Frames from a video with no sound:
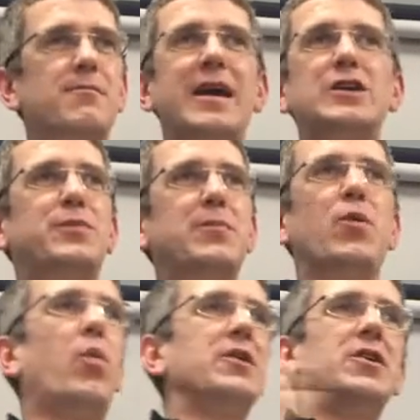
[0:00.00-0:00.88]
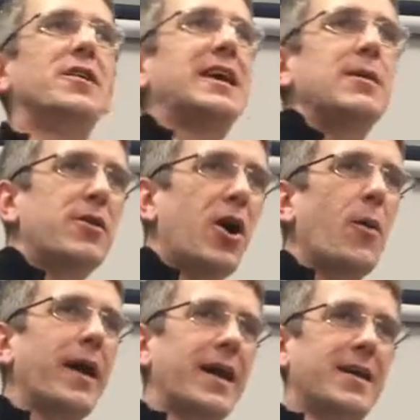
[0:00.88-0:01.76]
makes people want you to keep going.
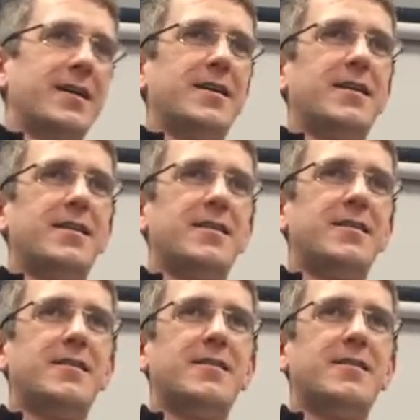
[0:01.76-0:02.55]
Amen.